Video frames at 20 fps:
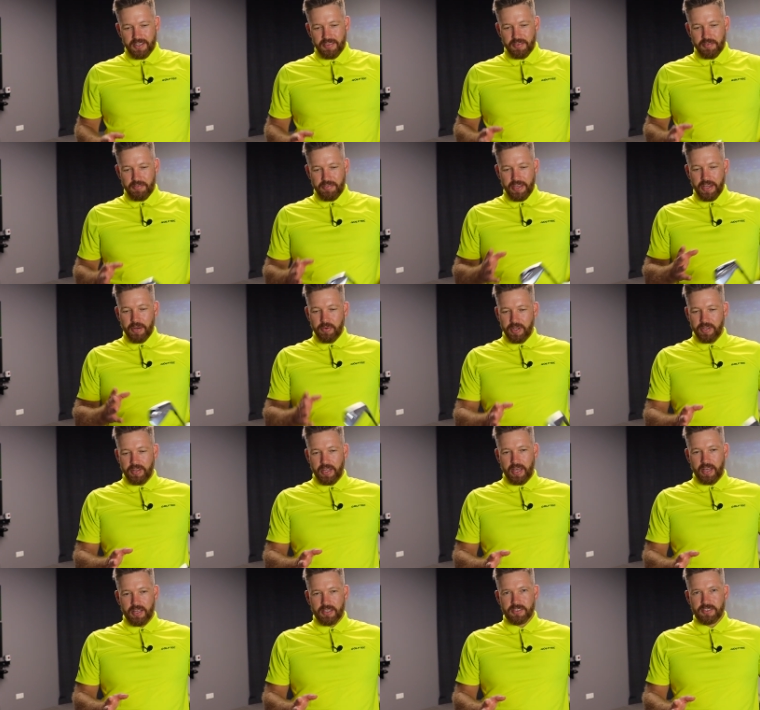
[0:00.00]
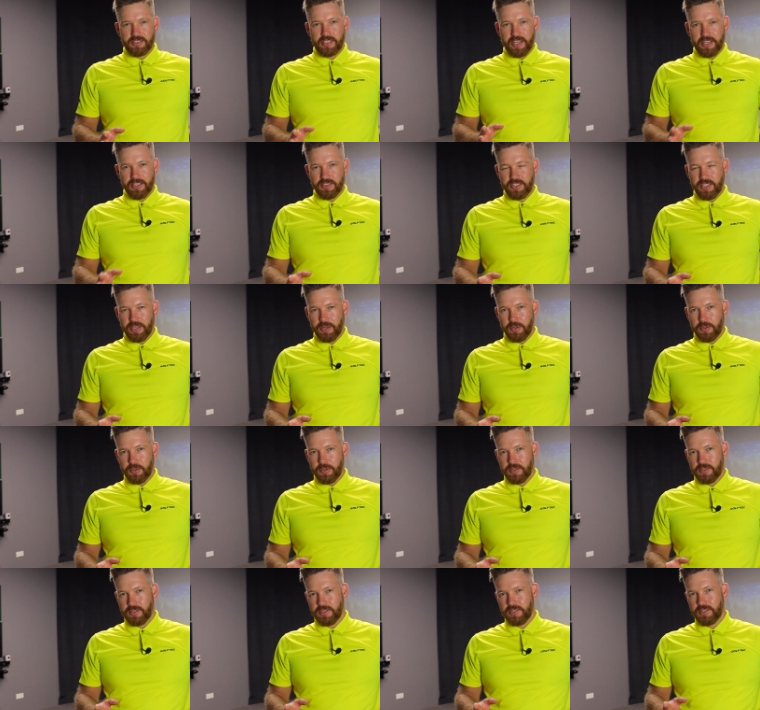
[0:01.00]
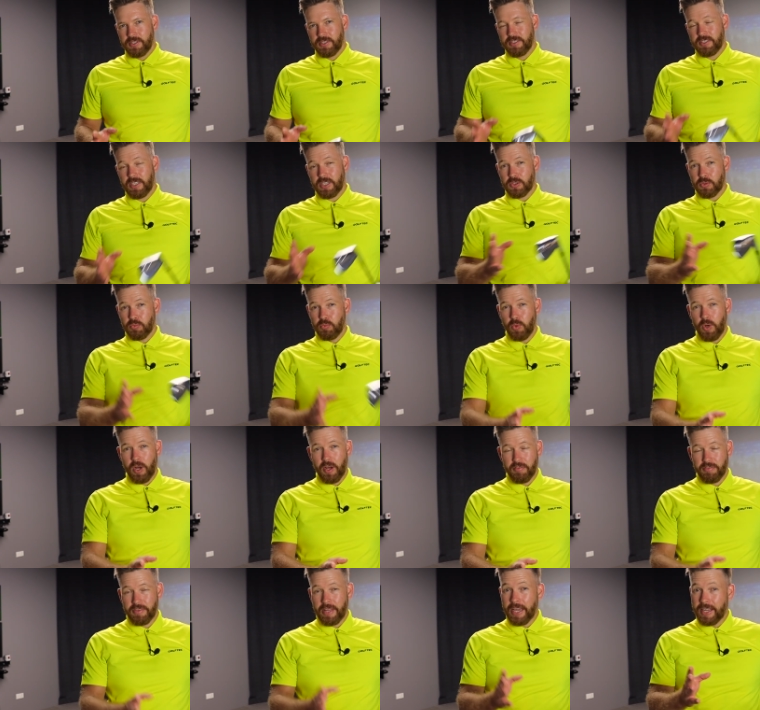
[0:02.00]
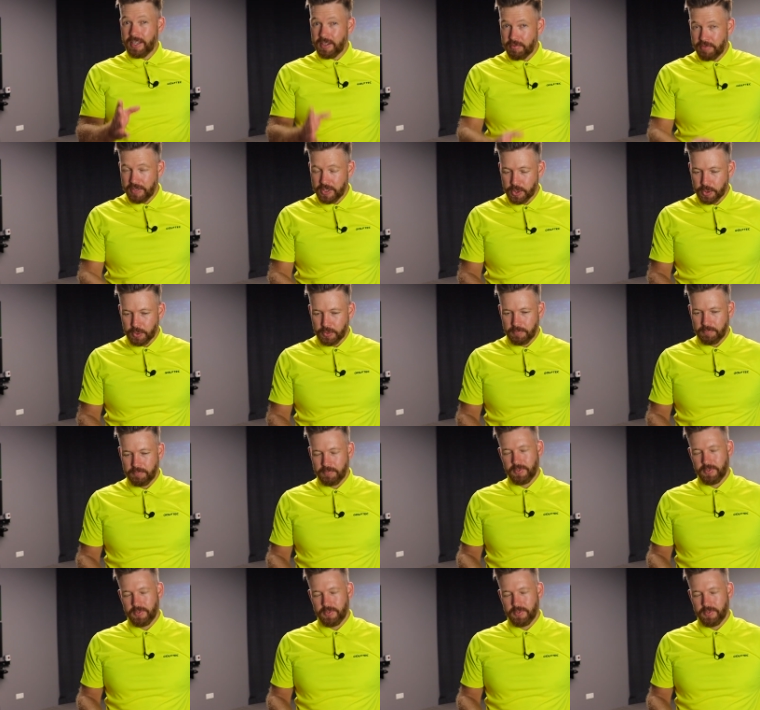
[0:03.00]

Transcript: the theory that stack and tilt doesn't work for that individual.